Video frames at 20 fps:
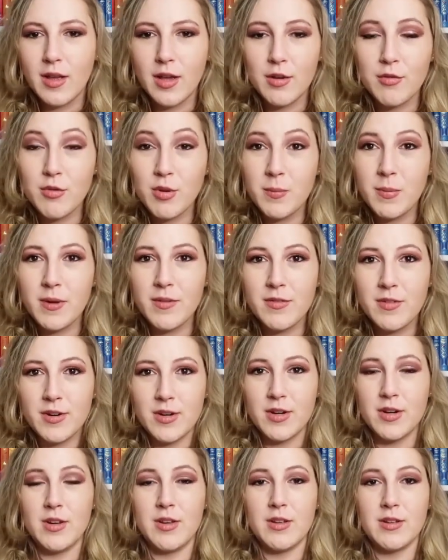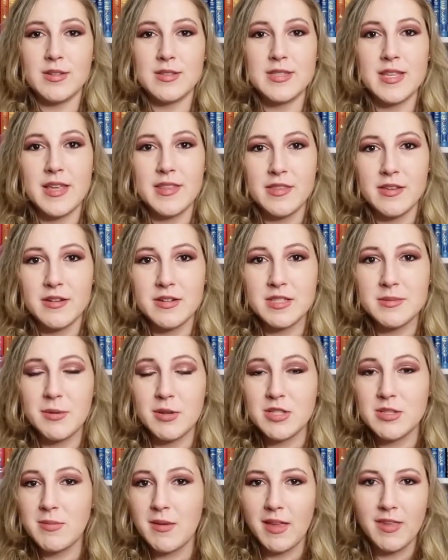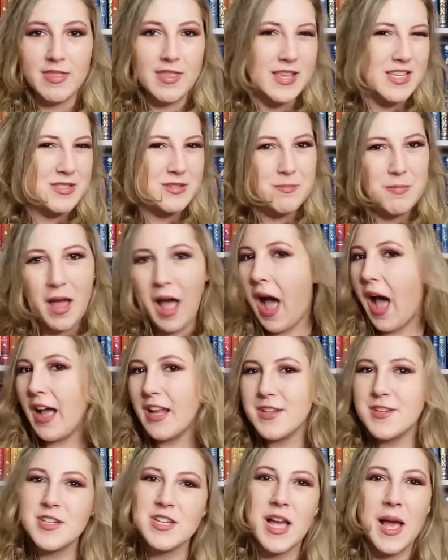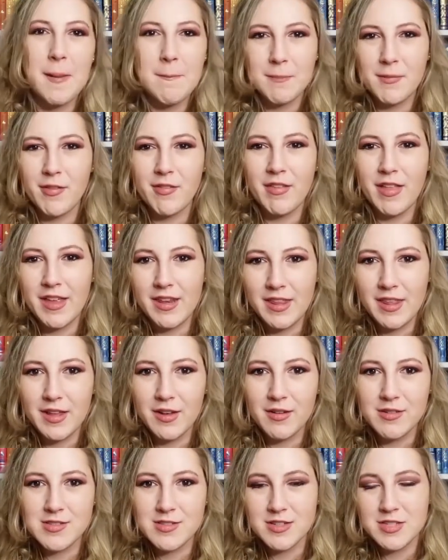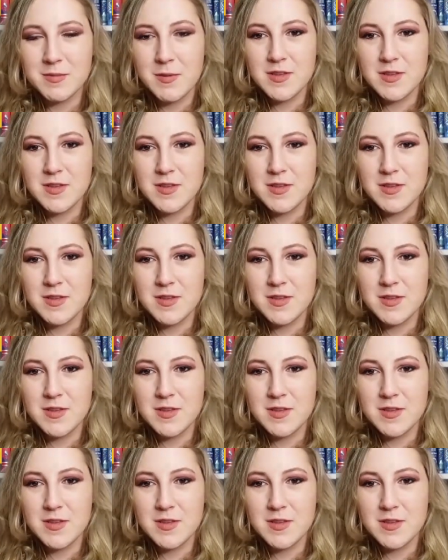a group of girls, and they're supposed to be like these hotshot millennials. They're